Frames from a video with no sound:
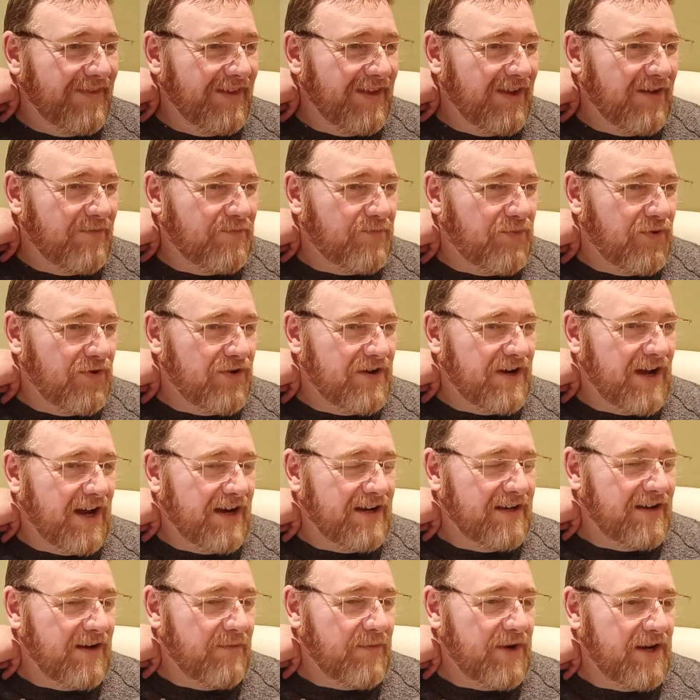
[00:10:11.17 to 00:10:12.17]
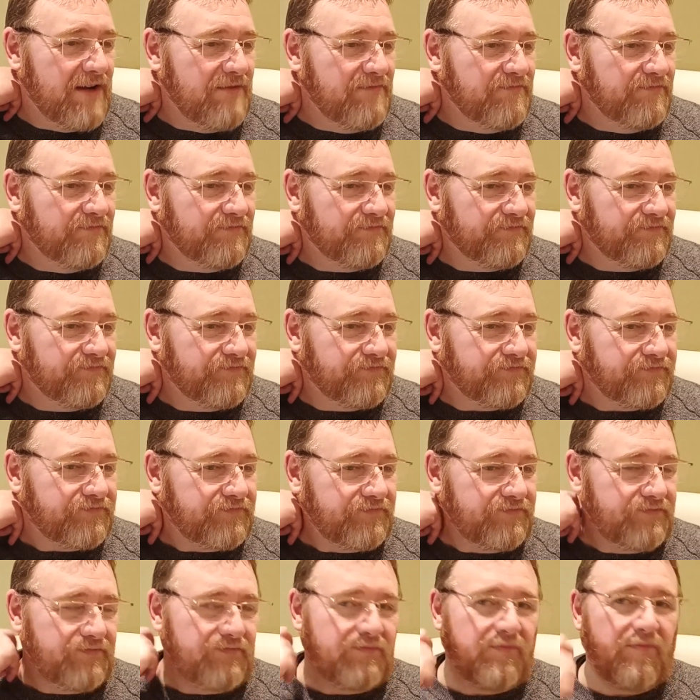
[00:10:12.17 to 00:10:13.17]
you're putting in, I mean,
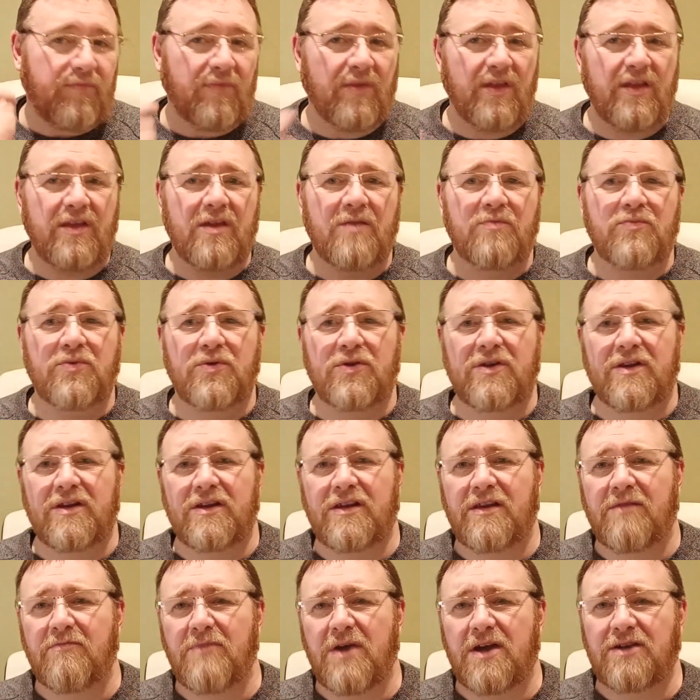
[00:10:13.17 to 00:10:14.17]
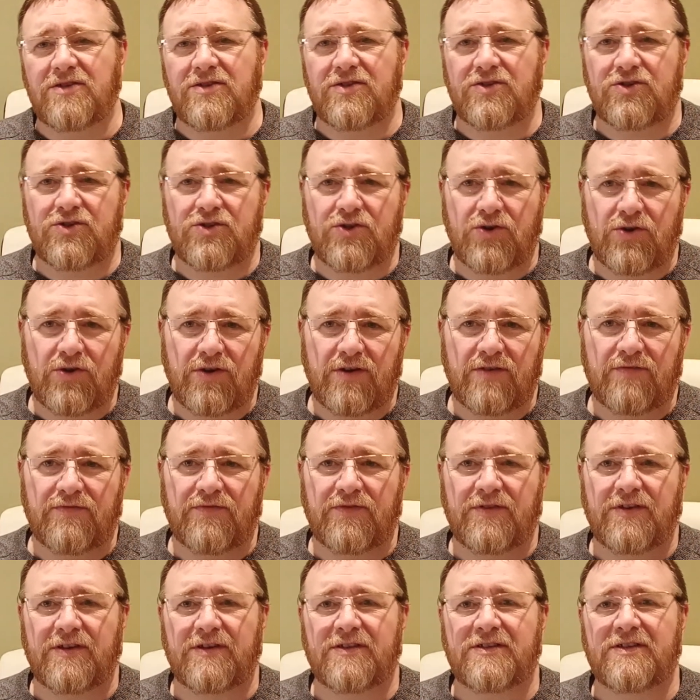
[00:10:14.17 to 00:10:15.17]
you're putting in your measured sugar
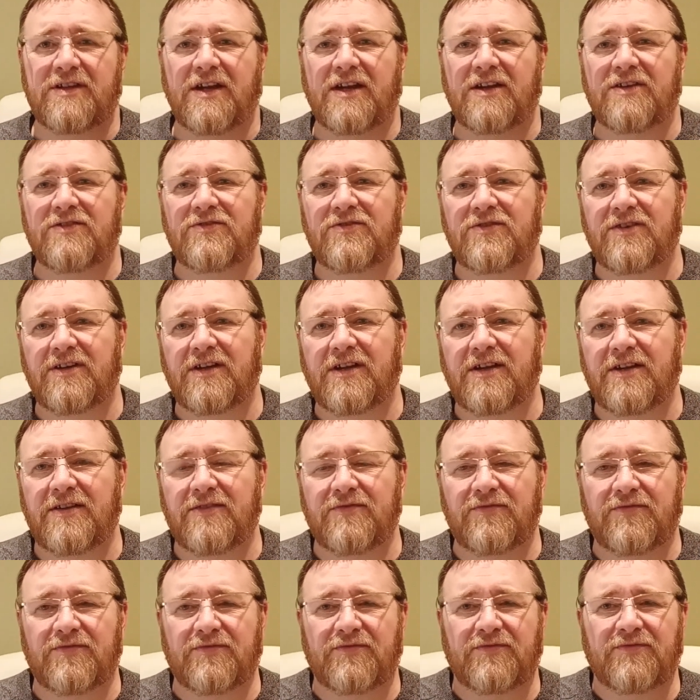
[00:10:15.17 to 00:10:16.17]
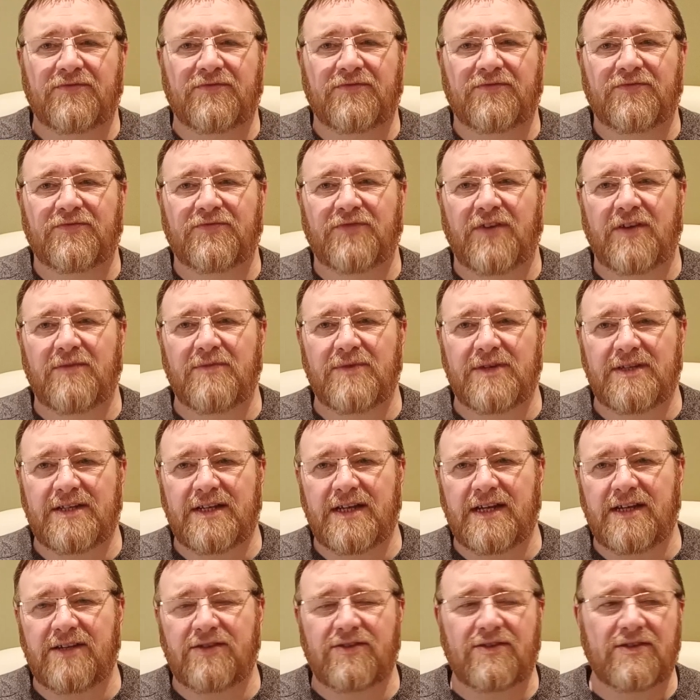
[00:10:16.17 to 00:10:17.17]
for your secondary kind of
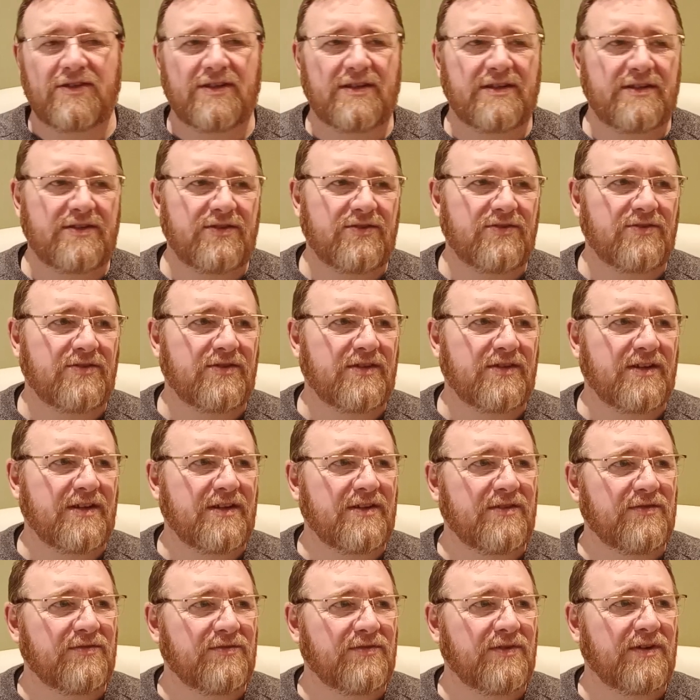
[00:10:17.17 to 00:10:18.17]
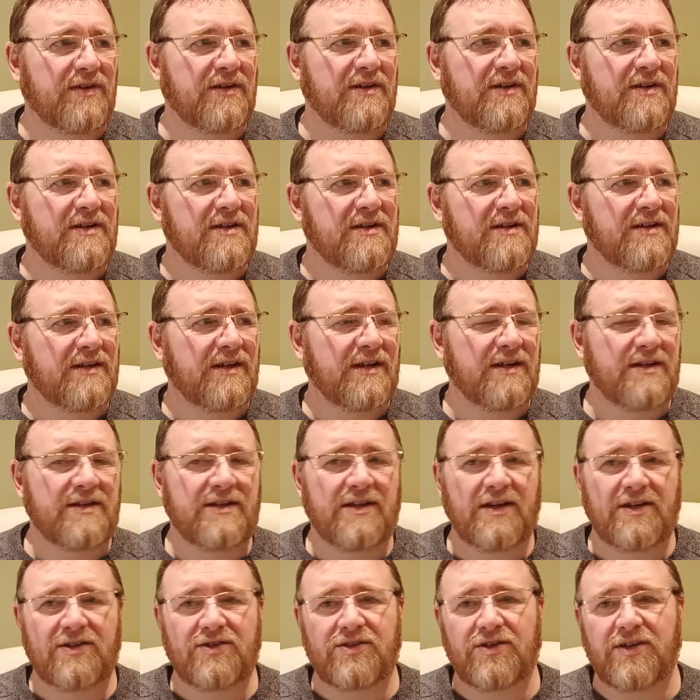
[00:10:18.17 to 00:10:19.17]
fermentation and your kind of
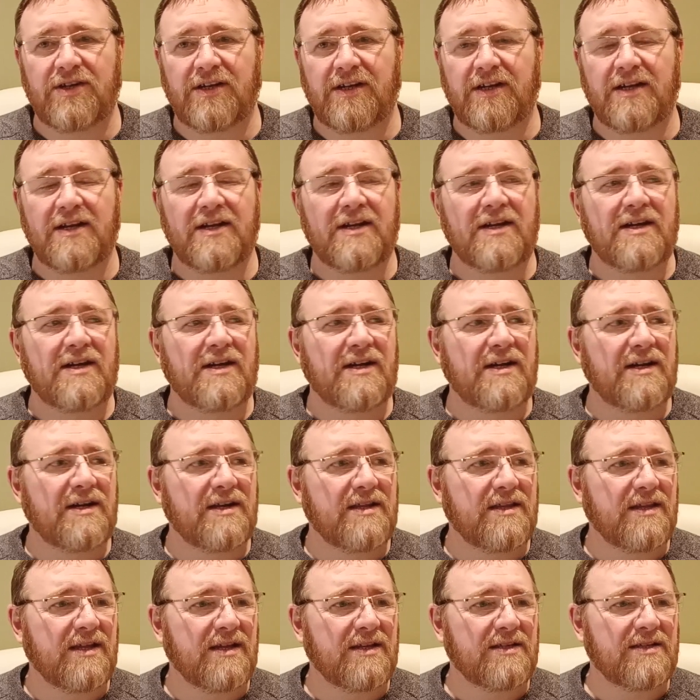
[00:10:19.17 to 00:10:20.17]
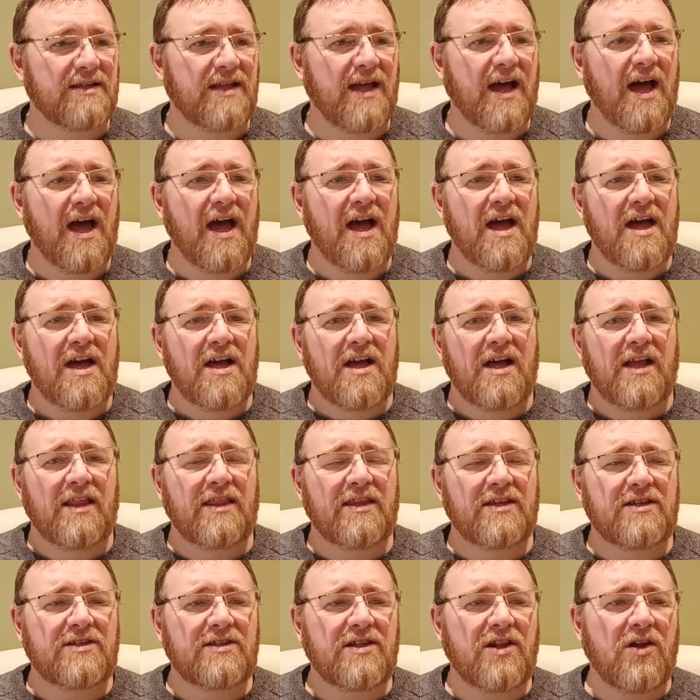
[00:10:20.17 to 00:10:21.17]
conditioning and things like that.
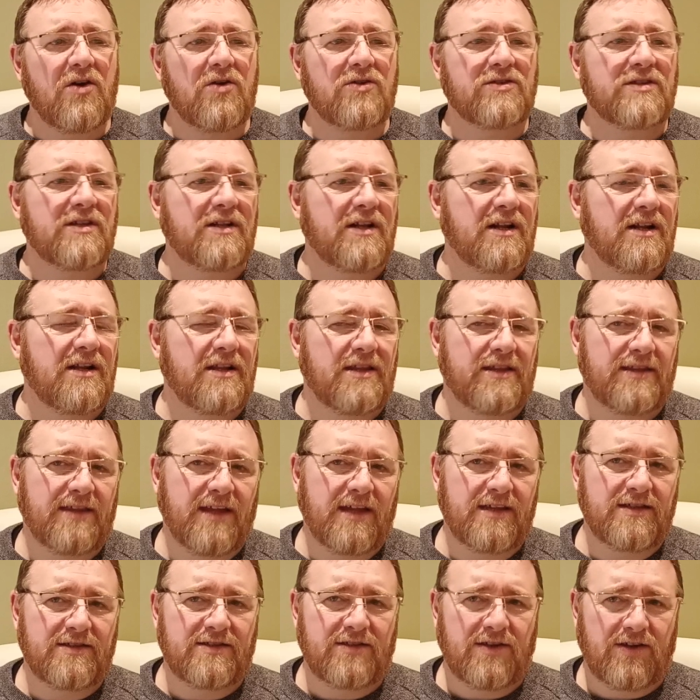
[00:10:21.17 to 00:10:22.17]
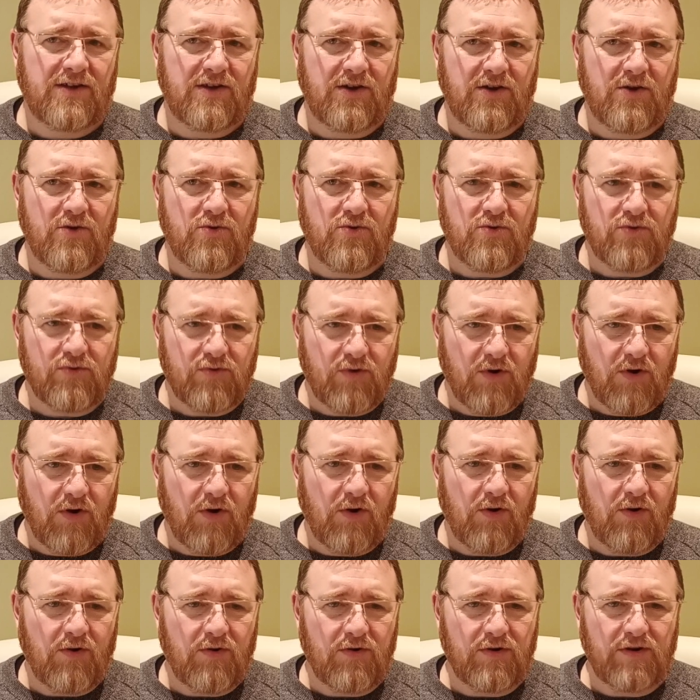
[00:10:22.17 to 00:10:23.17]
And there's lots of little things that can go
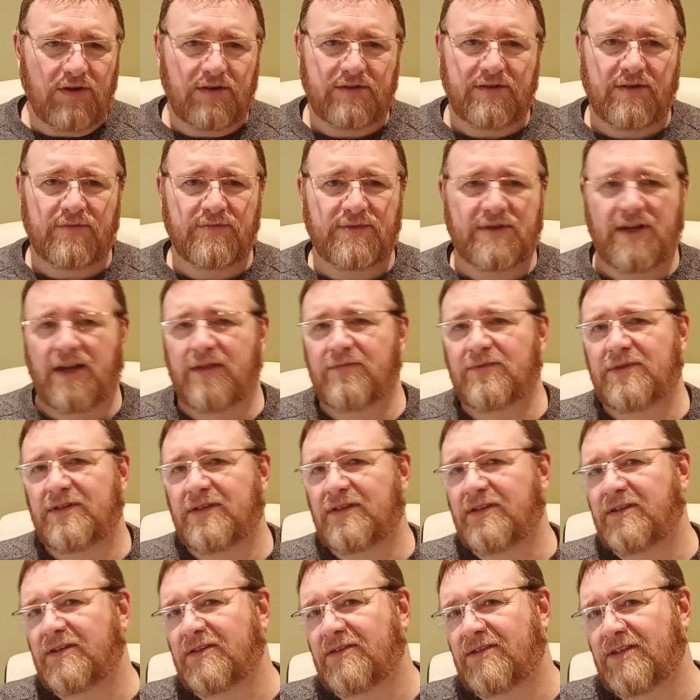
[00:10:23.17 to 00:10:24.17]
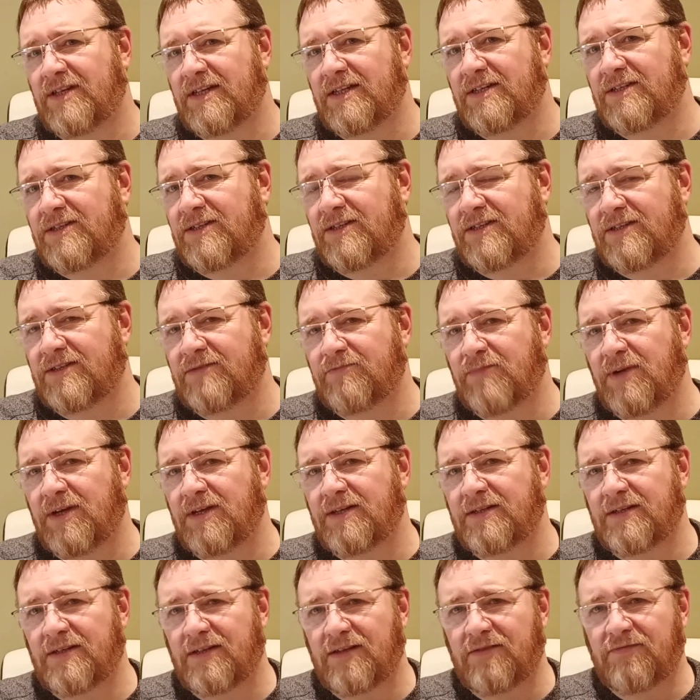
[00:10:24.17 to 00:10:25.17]
wrong. Sometimes your yeast is
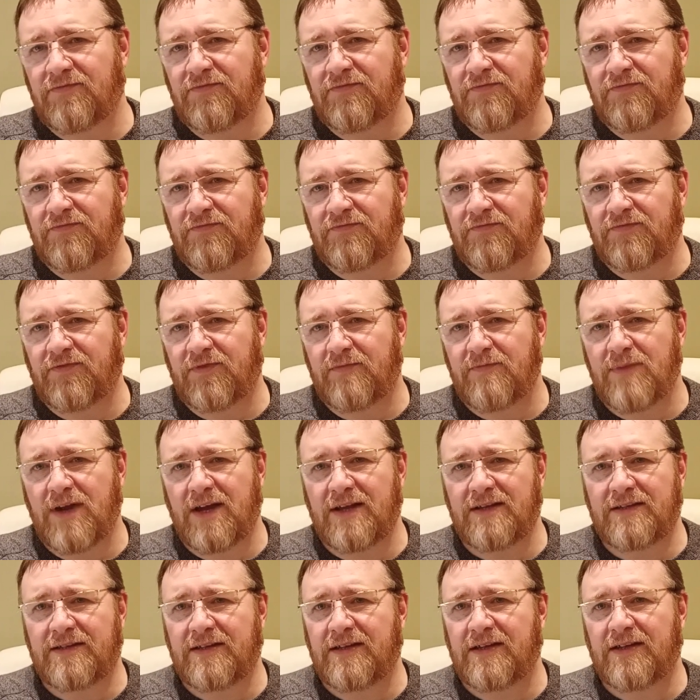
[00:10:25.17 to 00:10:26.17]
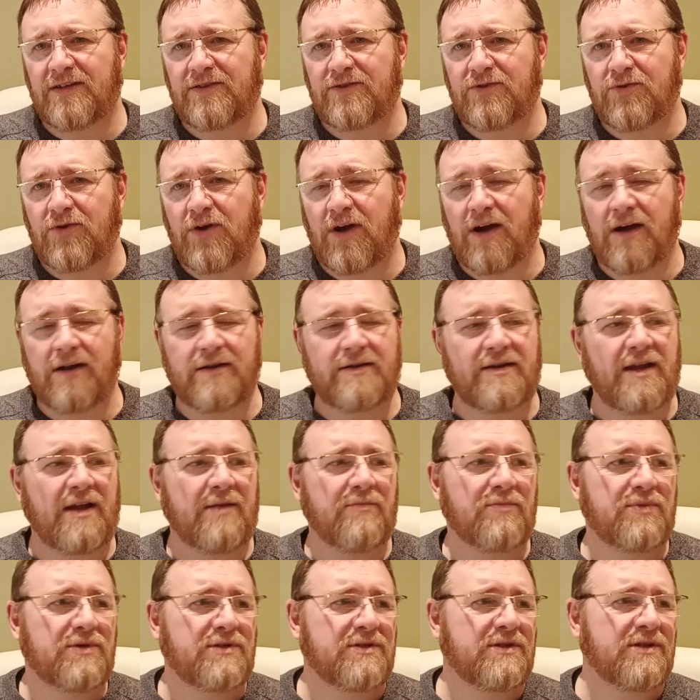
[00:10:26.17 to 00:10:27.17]
basically fermenting at too high a
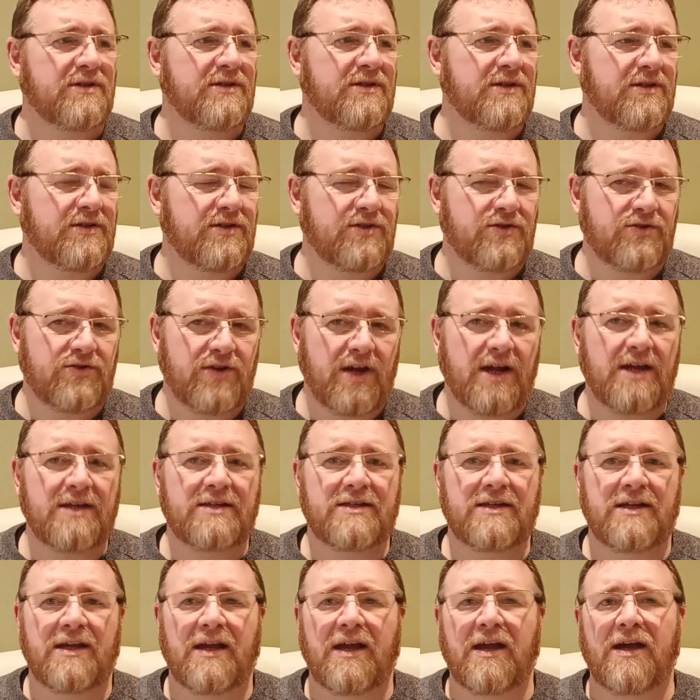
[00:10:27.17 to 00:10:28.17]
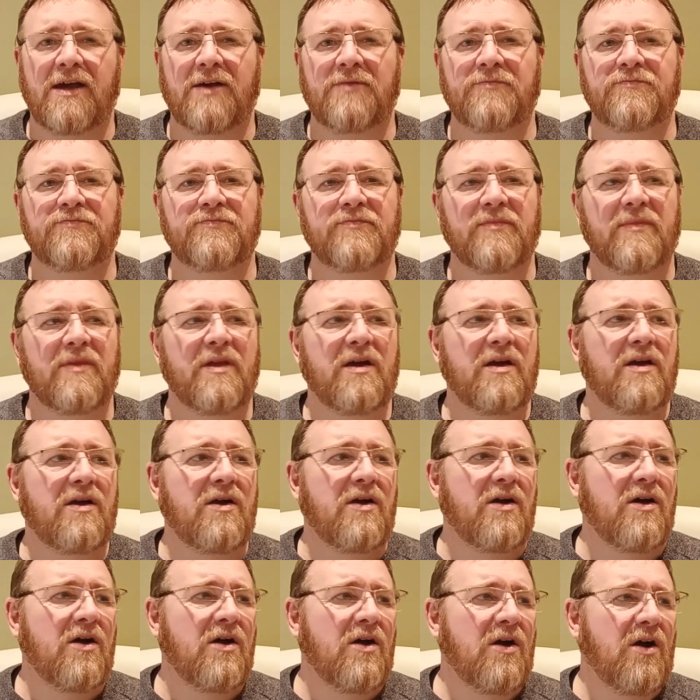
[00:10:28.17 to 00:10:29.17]
temperature and you're stressing it,
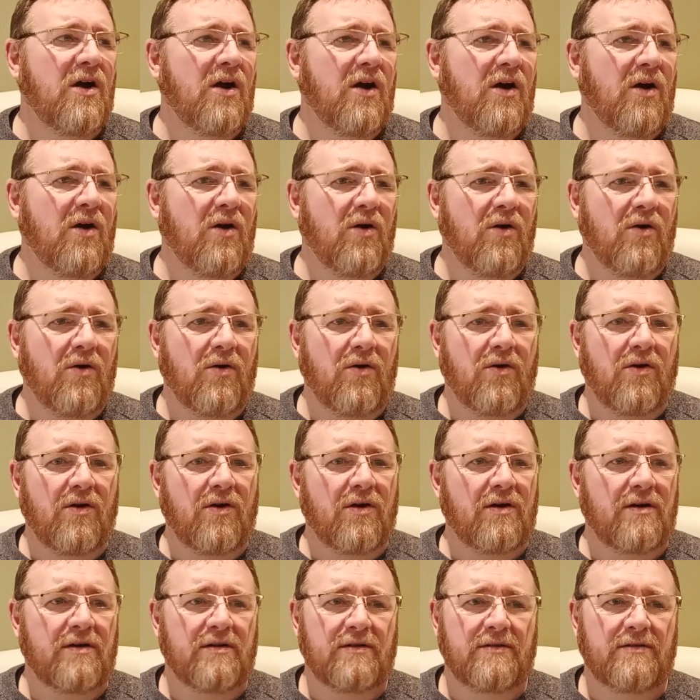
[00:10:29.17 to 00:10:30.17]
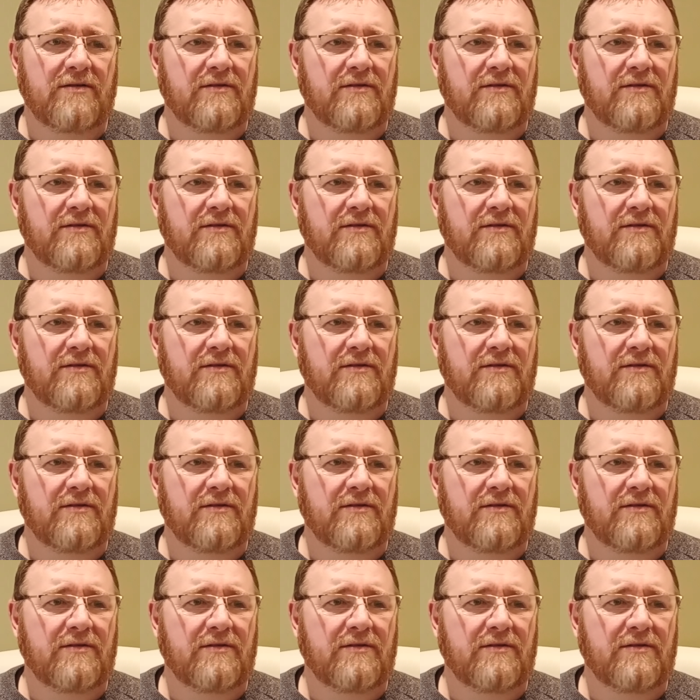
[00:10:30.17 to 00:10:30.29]
or